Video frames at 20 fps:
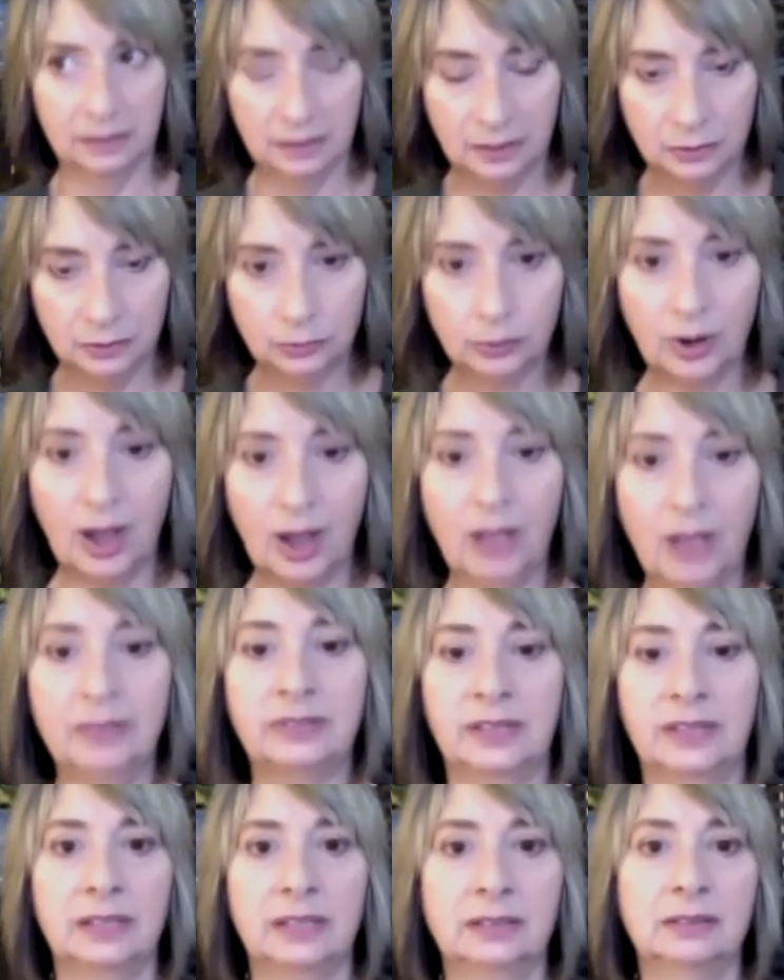draws
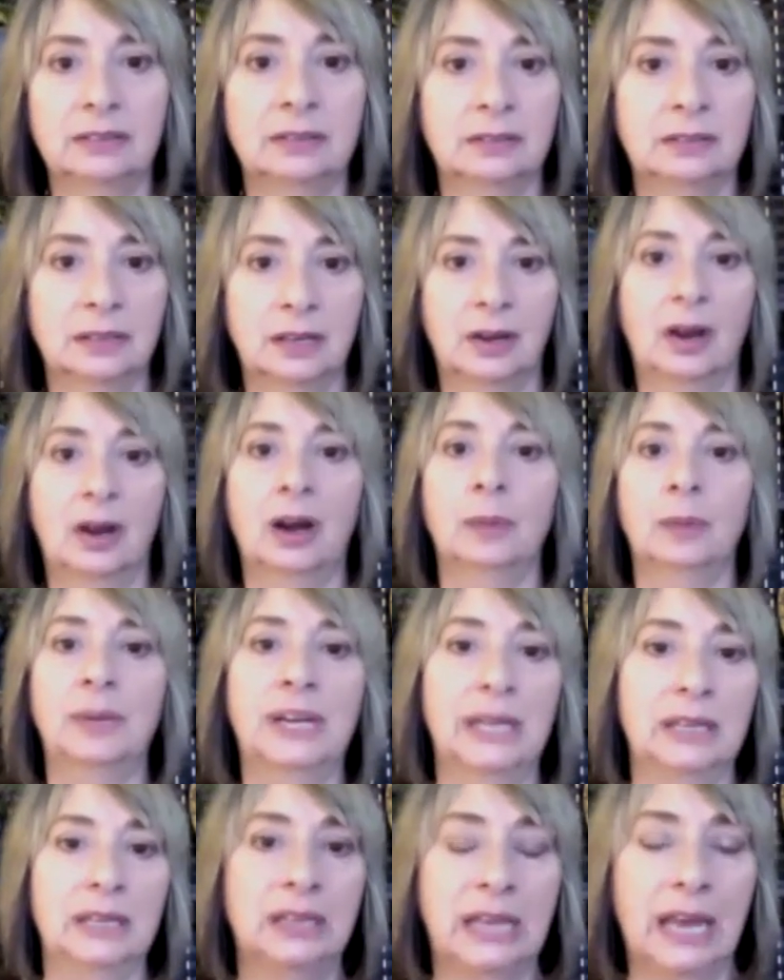in
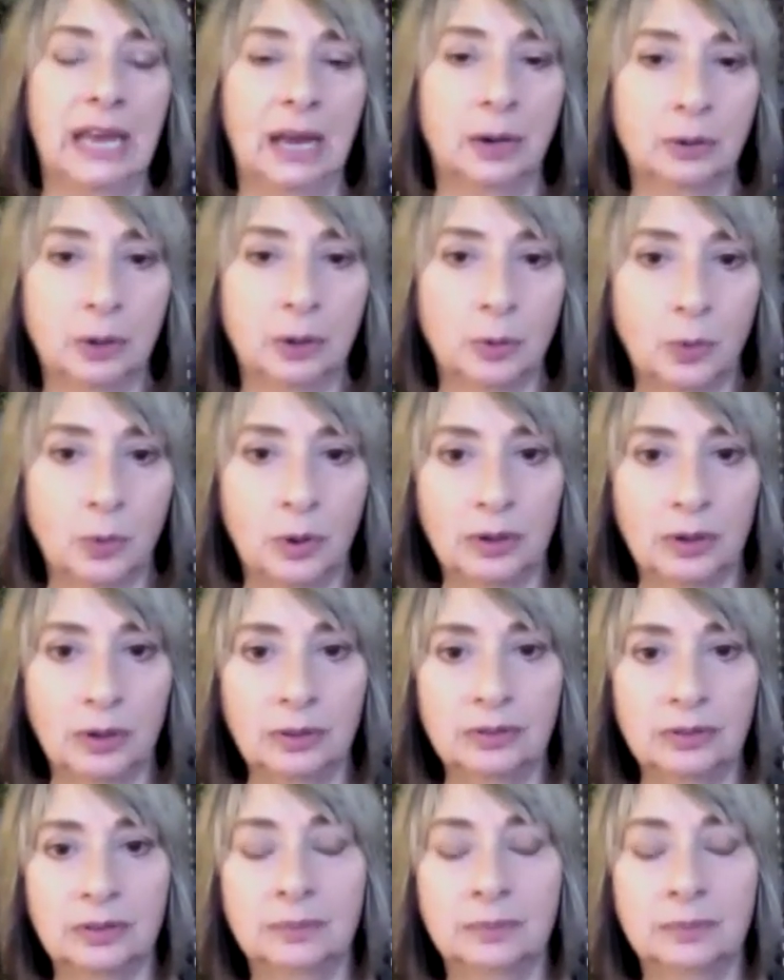harmony in the outer world.